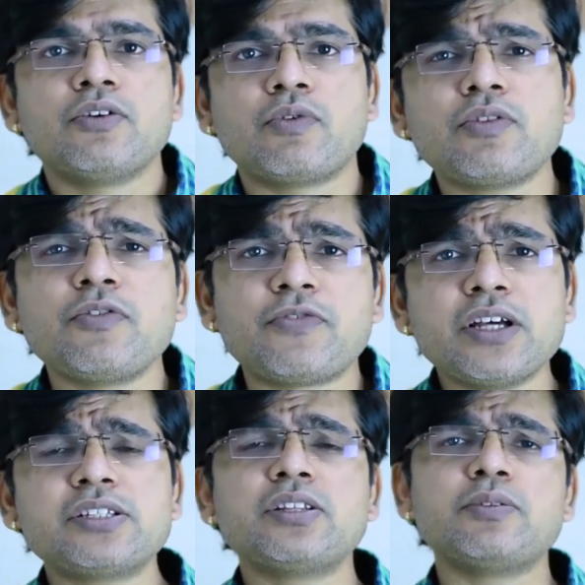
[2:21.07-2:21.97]
One of the
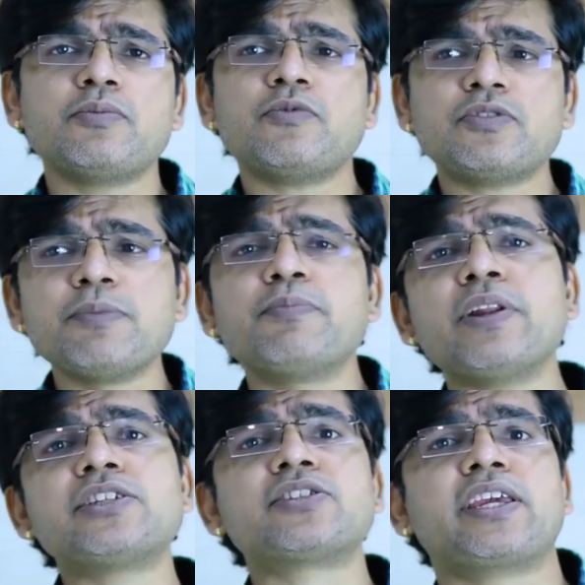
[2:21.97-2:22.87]
first and the
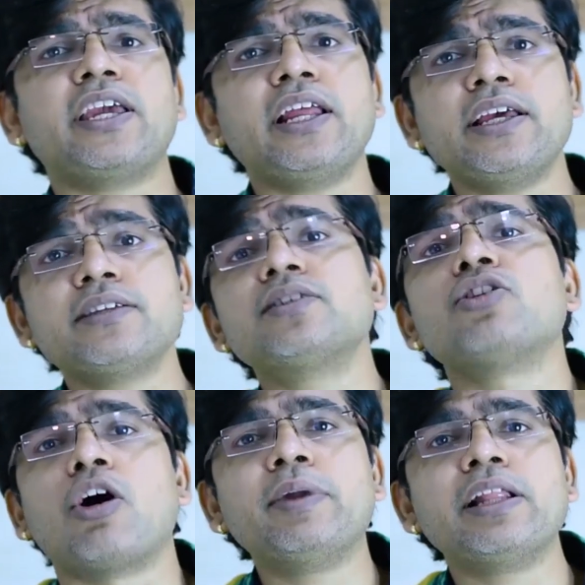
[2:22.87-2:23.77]
simplest scale is the
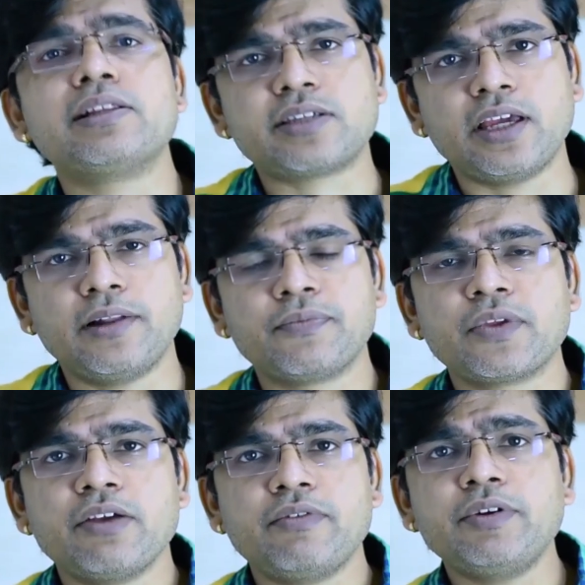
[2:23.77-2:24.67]
nominal scale.
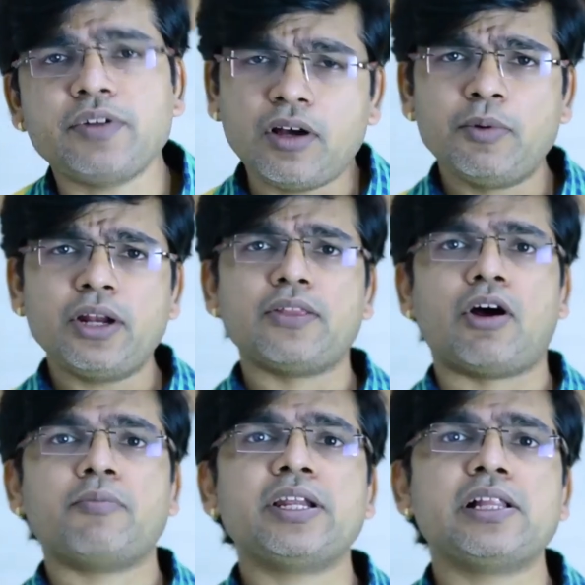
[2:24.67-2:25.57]
When you talk about a
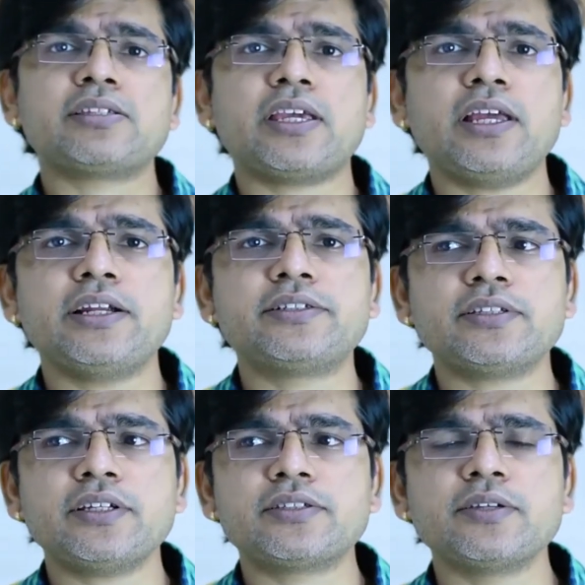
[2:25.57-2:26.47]
nominal scale,
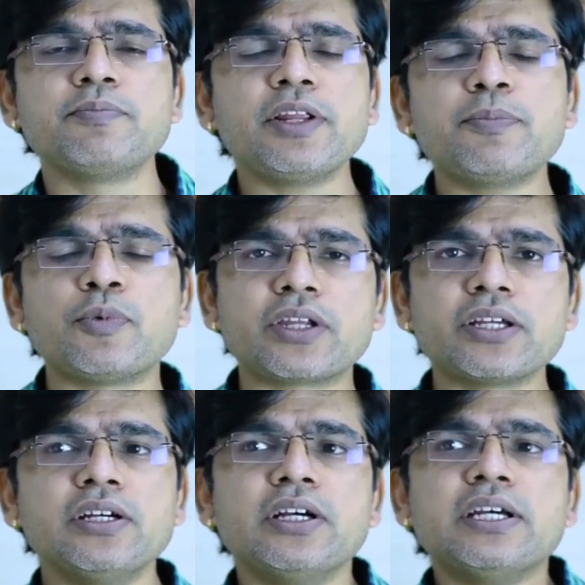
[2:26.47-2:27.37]
it's simply
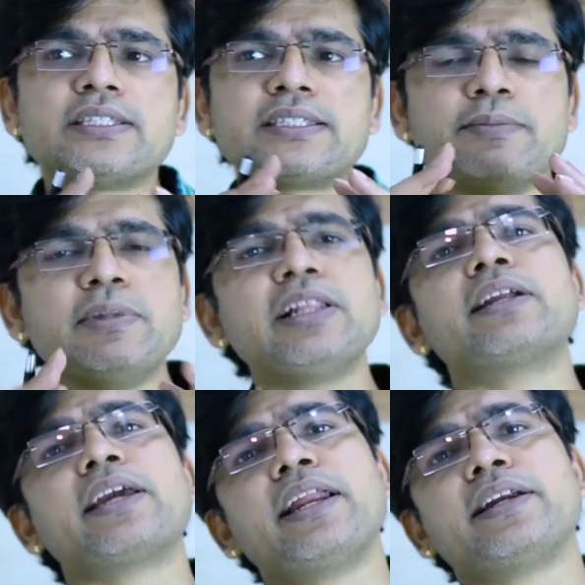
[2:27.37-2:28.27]
putting
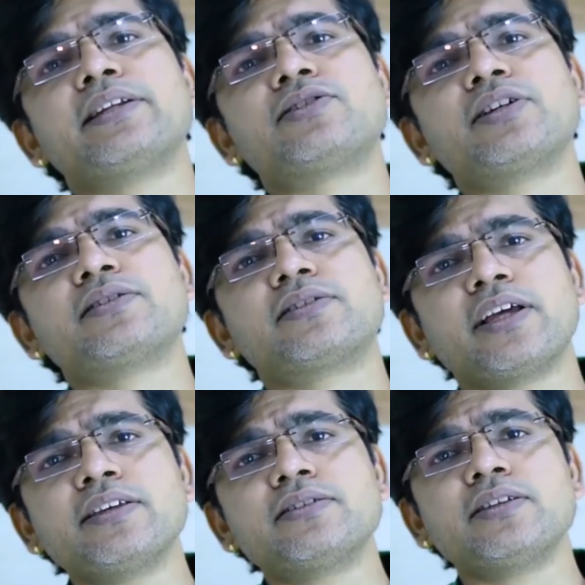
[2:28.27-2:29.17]
similar characteristics
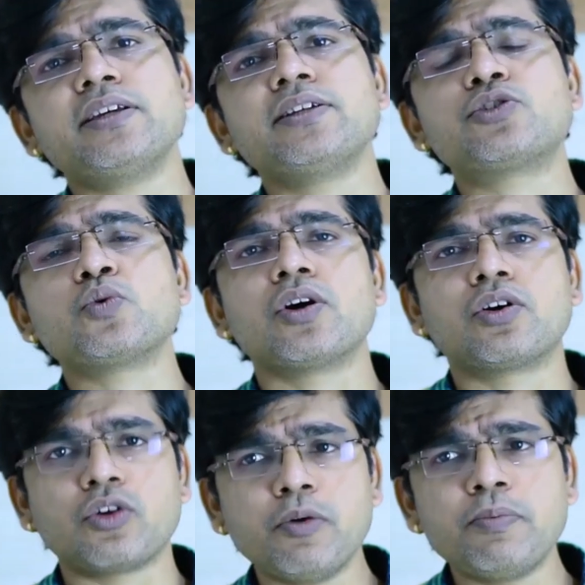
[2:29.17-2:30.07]
things into
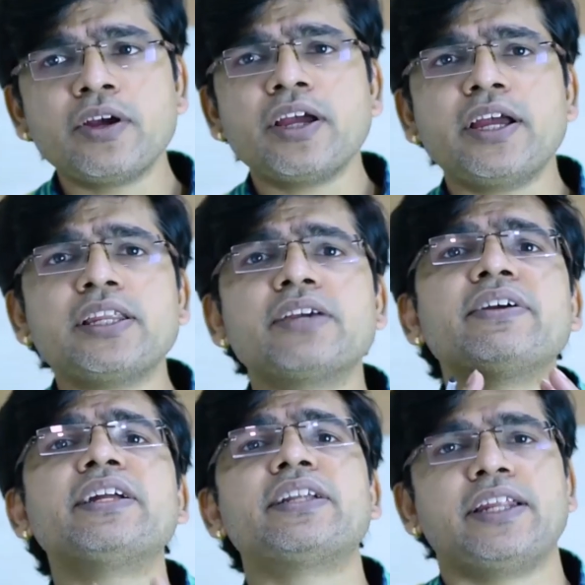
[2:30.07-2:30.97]
a group and
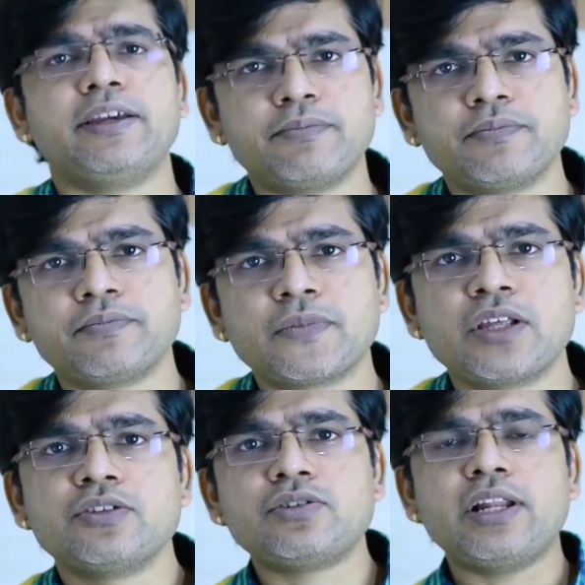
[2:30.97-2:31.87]
giving it a name.
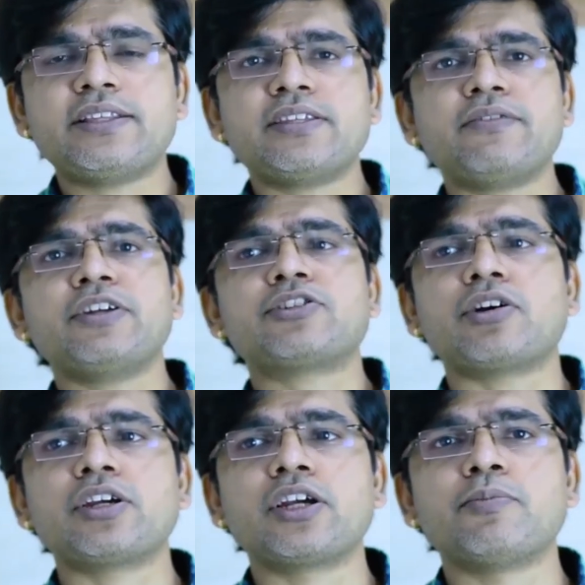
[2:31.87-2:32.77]
So let's say we are
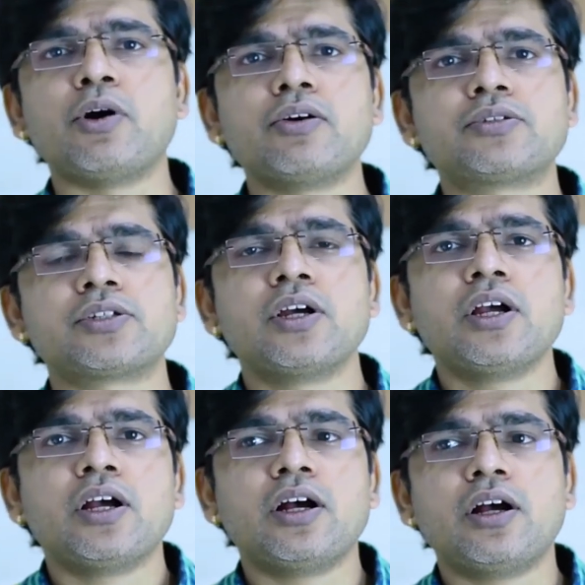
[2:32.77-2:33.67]
talking about
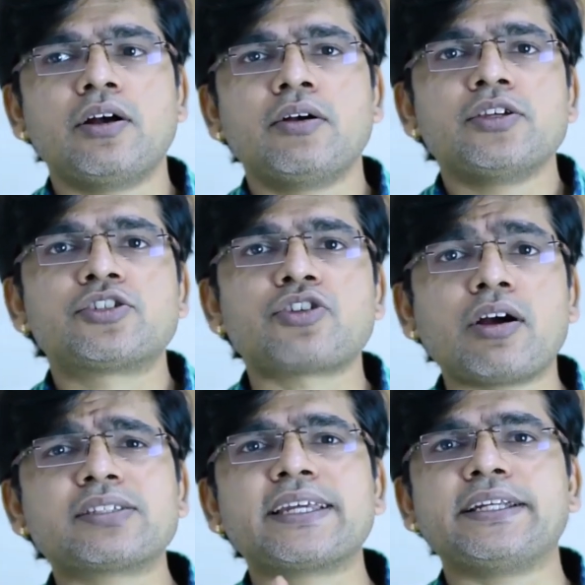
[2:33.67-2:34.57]

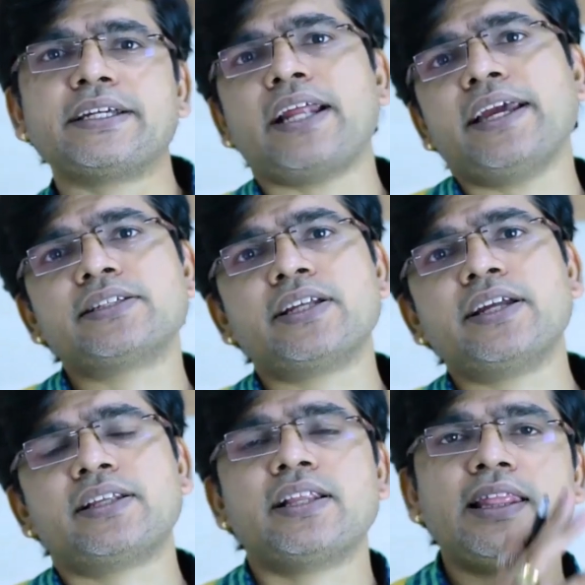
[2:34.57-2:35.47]
stocks categorized
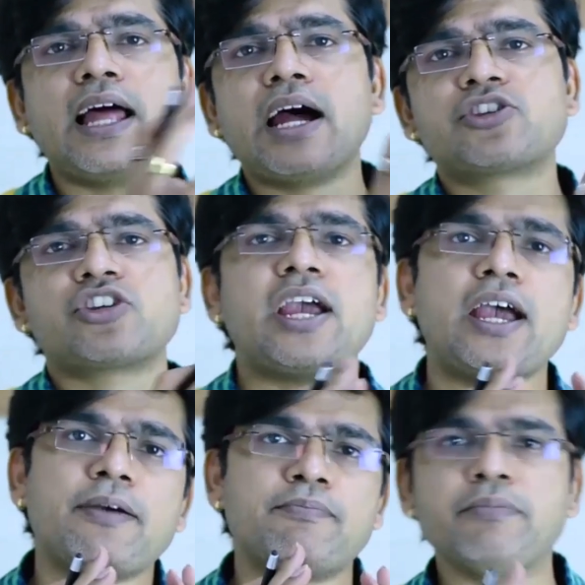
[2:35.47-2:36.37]
as large
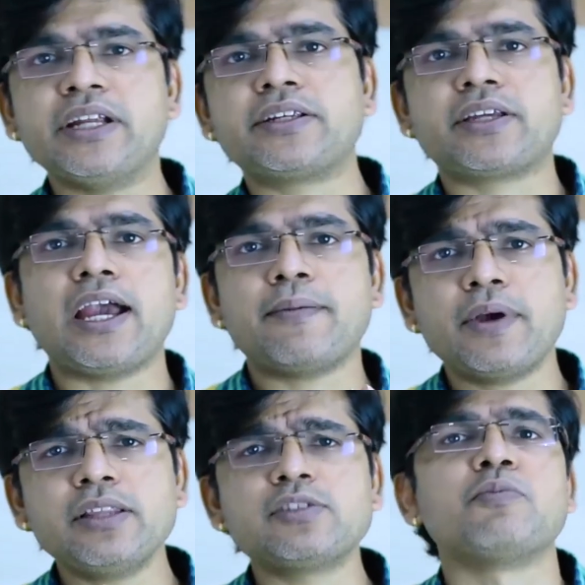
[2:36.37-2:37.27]
cap, mid
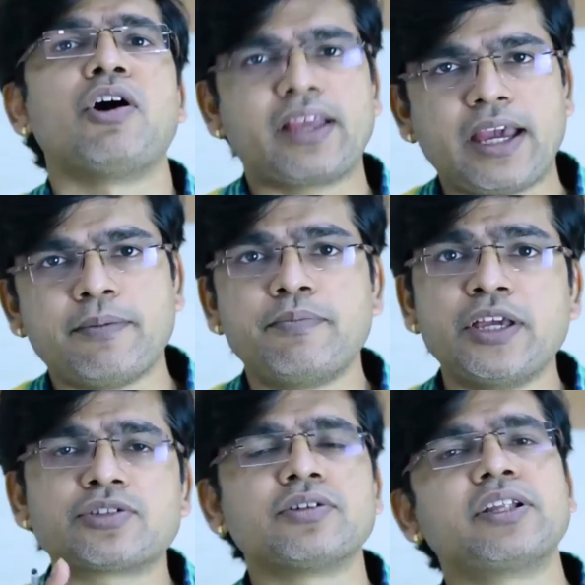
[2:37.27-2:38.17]
cap and small cap
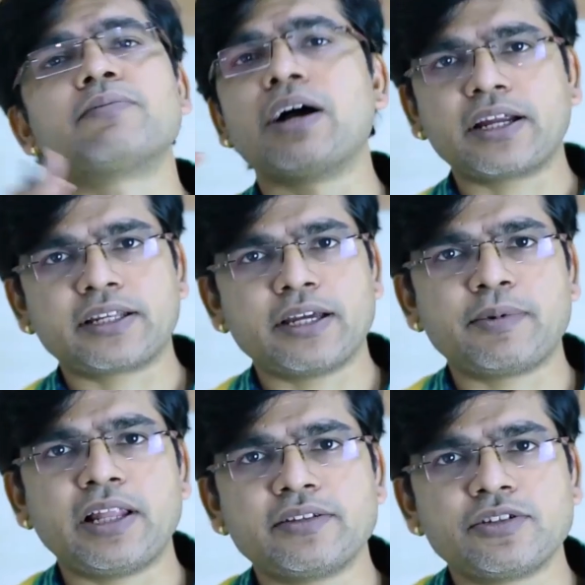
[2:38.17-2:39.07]
based on their market
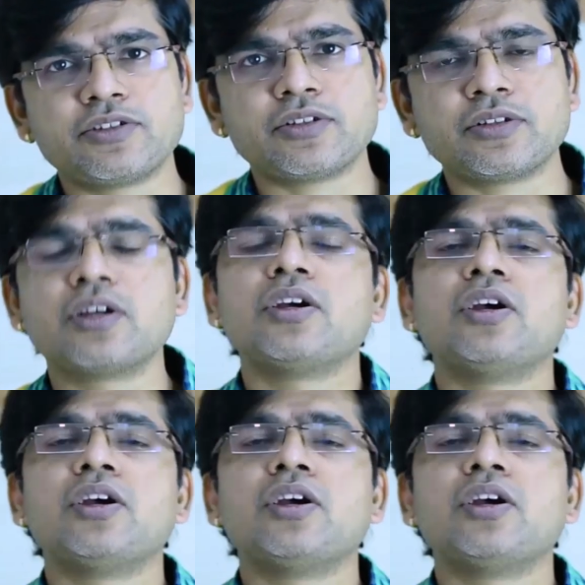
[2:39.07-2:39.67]
capitalization.